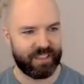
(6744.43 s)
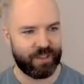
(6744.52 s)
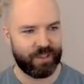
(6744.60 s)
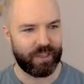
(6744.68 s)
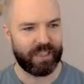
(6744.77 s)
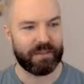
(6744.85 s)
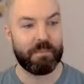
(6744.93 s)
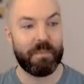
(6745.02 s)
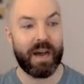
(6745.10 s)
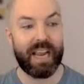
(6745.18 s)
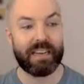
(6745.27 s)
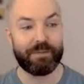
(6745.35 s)
Like,
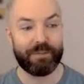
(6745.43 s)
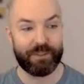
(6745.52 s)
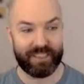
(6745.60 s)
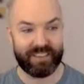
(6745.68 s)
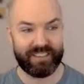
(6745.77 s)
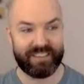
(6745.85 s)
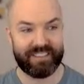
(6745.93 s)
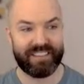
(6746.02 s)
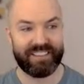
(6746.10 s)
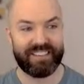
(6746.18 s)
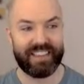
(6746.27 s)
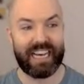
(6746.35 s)
mindfulness is
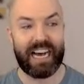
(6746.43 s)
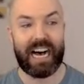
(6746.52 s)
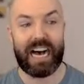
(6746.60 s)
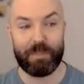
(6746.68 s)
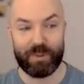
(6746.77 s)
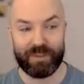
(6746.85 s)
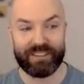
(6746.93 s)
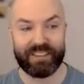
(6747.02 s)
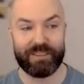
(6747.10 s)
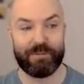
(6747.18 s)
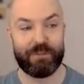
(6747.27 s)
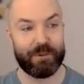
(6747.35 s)
the opposite
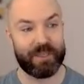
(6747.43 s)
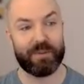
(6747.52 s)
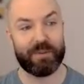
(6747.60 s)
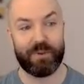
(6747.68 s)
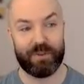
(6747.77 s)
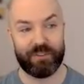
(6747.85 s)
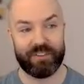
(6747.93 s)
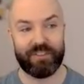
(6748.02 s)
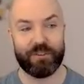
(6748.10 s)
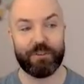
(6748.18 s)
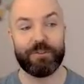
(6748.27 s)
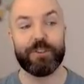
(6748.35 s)
of doing compulsions.
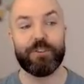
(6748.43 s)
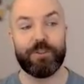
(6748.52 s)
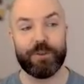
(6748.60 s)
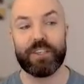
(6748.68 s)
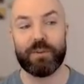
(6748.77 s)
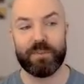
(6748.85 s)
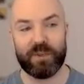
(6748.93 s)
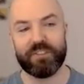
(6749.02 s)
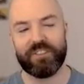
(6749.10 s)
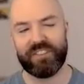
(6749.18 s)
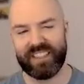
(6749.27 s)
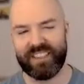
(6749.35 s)
So if you're doing
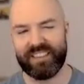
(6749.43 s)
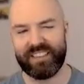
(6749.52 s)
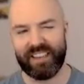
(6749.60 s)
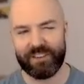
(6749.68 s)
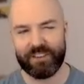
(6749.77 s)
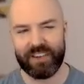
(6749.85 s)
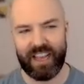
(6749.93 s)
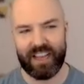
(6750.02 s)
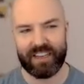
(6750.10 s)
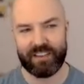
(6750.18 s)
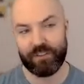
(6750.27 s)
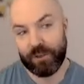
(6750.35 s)
compulsions inside your head
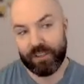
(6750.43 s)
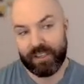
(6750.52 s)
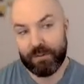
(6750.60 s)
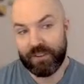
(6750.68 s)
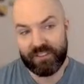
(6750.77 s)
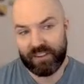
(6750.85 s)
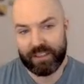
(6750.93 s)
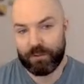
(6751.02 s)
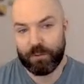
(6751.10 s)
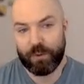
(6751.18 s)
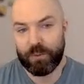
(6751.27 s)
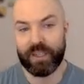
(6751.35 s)
and so on, I would say, like,
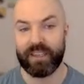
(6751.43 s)
well,